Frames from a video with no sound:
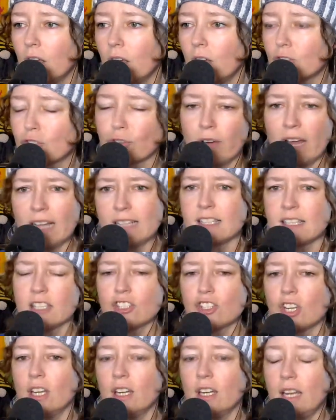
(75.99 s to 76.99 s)

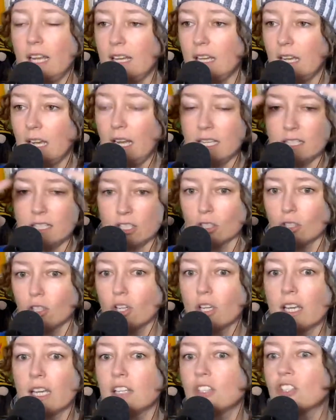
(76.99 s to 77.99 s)
transition into
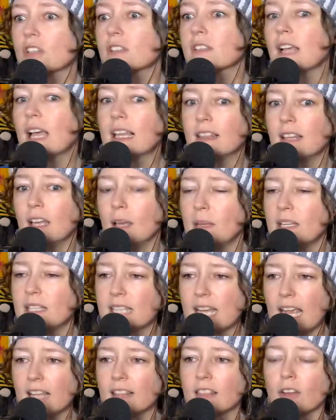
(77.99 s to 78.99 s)
looking just like them and
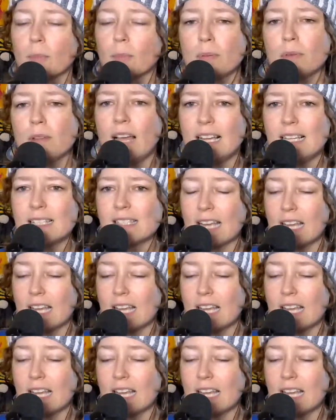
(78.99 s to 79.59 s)
take their place